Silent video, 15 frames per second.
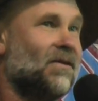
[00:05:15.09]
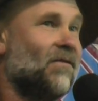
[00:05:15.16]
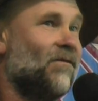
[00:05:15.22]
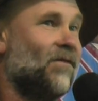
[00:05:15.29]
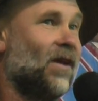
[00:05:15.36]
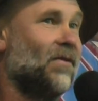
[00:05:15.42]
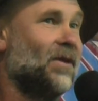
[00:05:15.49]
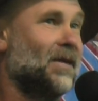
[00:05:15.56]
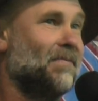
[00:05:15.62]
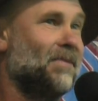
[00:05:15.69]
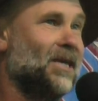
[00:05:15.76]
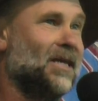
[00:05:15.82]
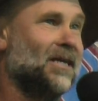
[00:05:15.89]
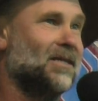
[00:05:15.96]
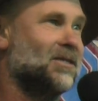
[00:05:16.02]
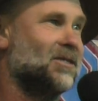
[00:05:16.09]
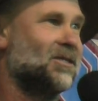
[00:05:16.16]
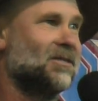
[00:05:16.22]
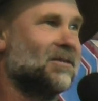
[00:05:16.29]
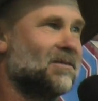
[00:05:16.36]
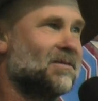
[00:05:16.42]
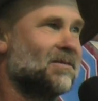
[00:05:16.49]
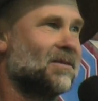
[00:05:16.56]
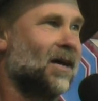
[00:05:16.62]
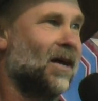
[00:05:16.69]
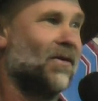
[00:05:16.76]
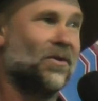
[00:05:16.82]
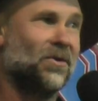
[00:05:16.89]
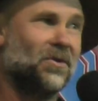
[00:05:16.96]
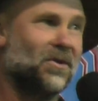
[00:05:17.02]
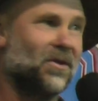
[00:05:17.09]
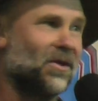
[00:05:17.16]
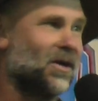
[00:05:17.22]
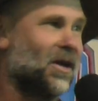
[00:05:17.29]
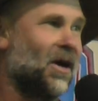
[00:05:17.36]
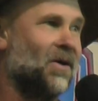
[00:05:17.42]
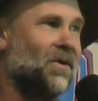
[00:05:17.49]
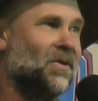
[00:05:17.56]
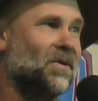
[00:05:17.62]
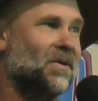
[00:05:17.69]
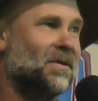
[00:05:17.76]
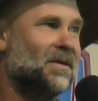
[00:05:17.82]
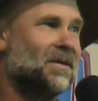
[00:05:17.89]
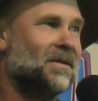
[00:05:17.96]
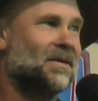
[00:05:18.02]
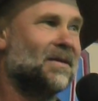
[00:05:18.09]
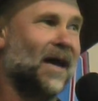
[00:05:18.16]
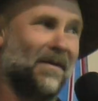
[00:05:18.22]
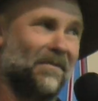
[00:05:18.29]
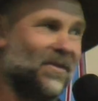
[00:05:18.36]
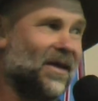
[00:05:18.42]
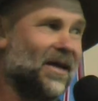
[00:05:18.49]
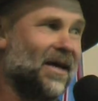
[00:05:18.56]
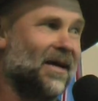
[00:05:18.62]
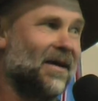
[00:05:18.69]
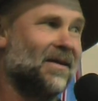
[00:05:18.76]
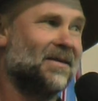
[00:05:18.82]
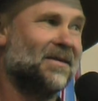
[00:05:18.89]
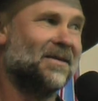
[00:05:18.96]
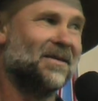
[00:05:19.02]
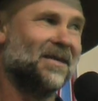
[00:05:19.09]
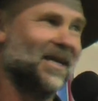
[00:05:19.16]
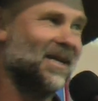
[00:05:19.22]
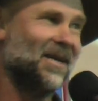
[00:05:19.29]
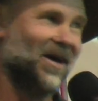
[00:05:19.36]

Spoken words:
Flowing beards are all the go up there in